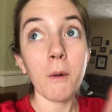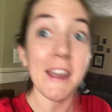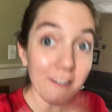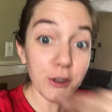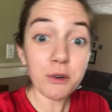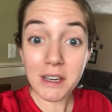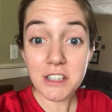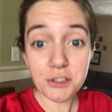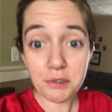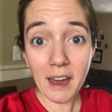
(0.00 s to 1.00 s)
If you can
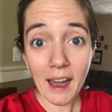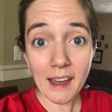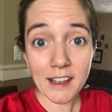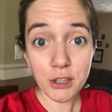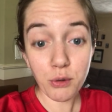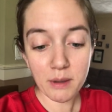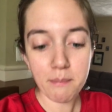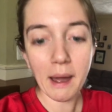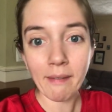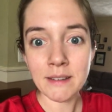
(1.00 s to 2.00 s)
do that and you can
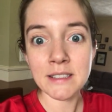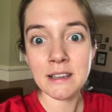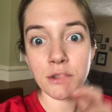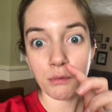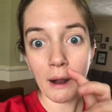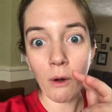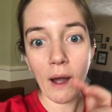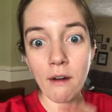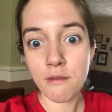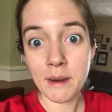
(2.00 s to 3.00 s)
balance it throughout
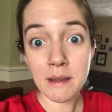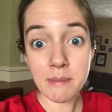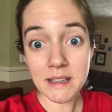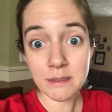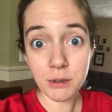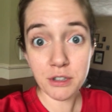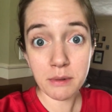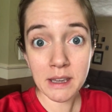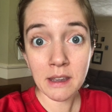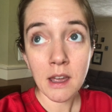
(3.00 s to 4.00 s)
however many beats we're
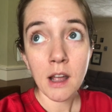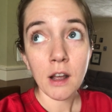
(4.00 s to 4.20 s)
doing,